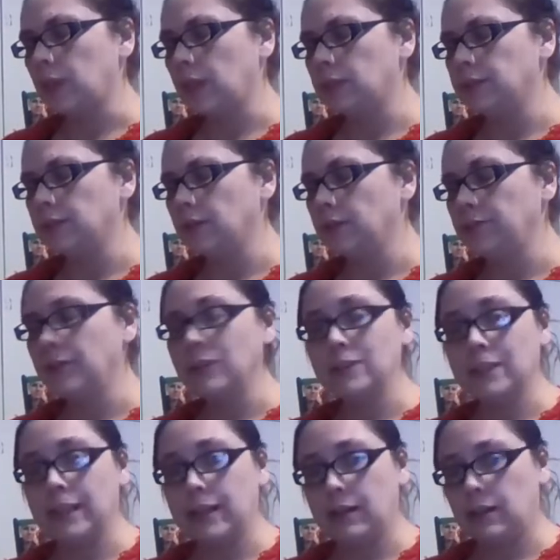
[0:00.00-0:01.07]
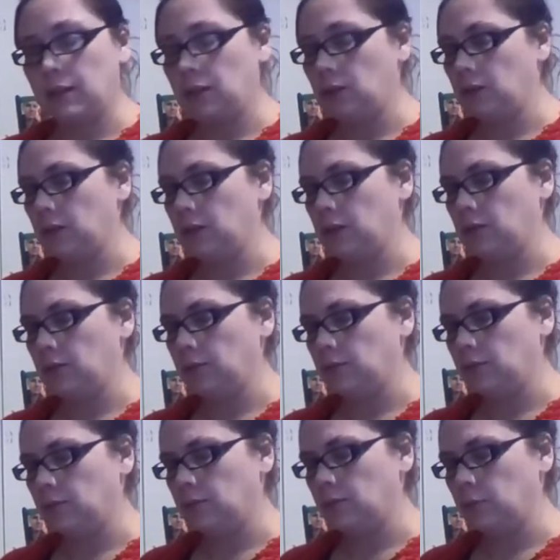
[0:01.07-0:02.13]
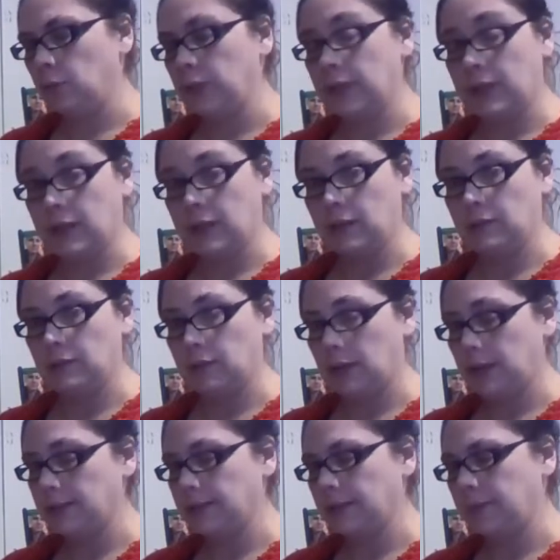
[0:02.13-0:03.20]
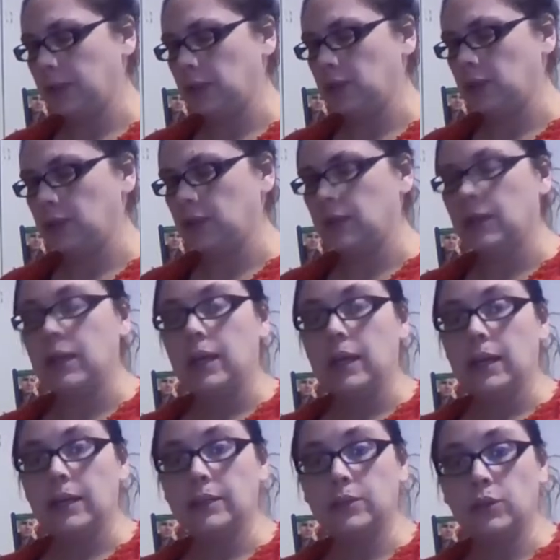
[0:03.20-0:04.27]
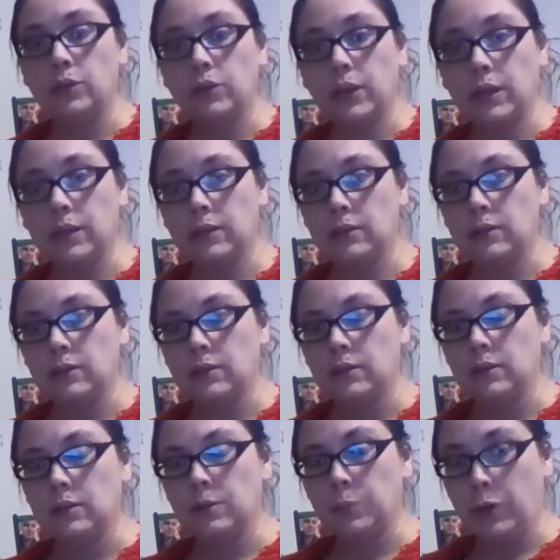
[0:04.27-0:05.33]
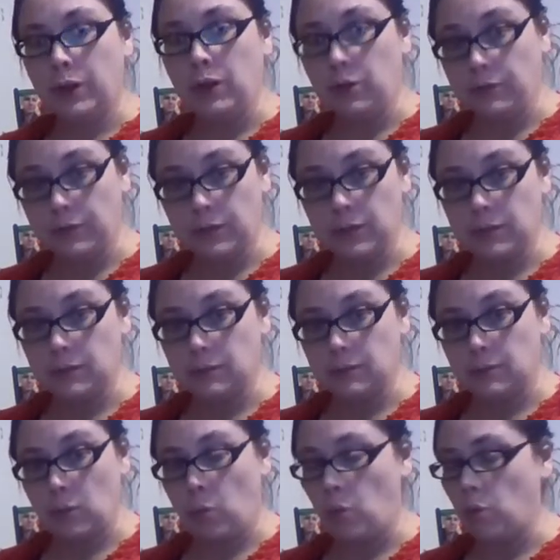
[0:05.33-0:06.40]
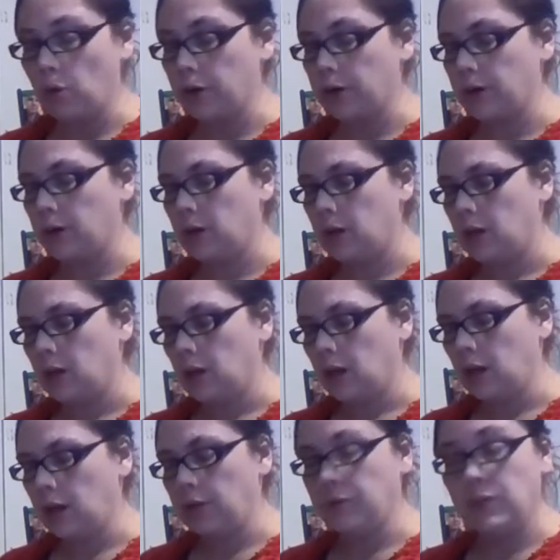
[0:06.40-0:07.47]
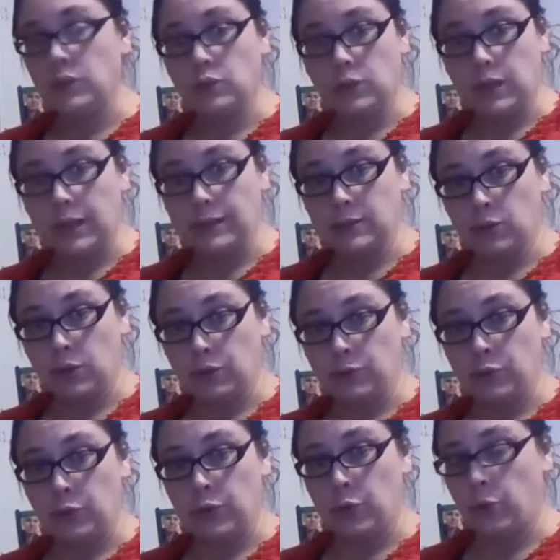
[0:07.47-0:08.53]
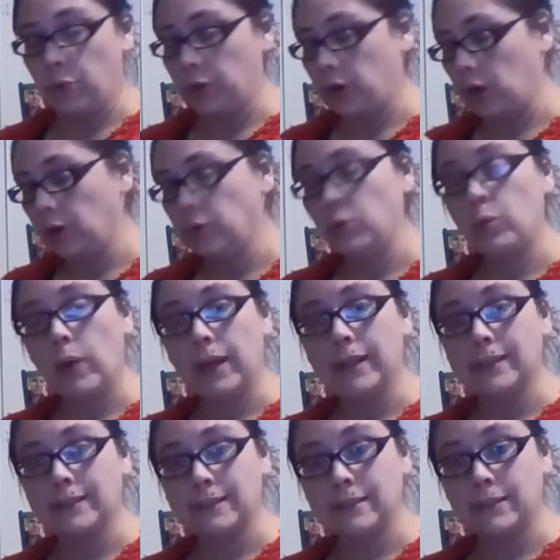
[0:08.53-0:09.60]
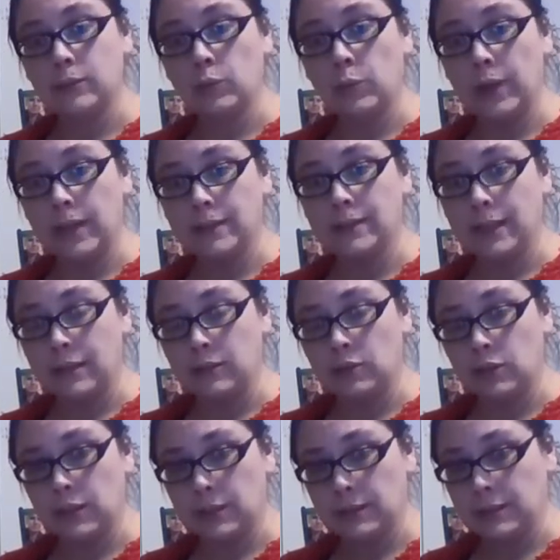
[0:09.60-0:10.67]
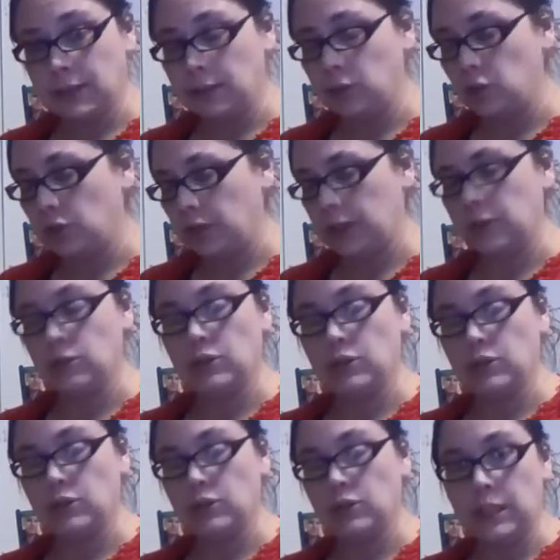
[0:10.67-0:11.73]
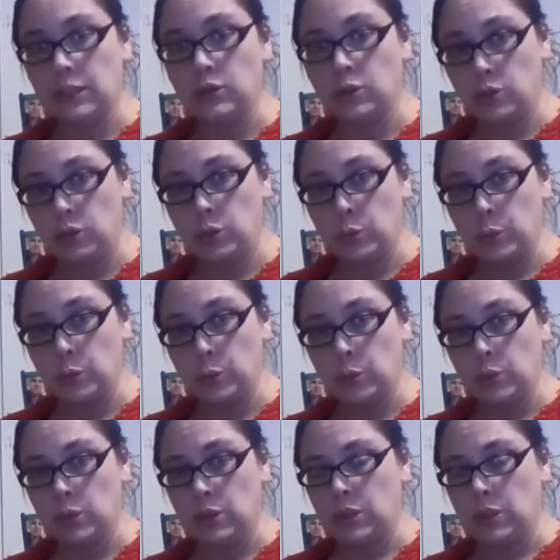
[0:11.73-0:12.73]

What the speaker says: So the first thing you can do with an egg, as I mentioned, is you can pray over it or visualize over it or otherwise raise energy and send your energy into